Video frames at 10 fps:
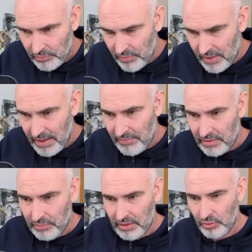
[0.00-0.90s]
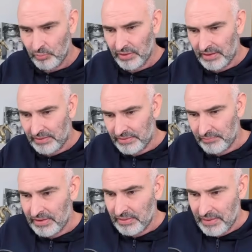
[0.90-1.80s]
I absolutely don't want to give his
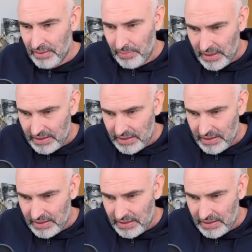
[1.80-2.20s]
bishop any play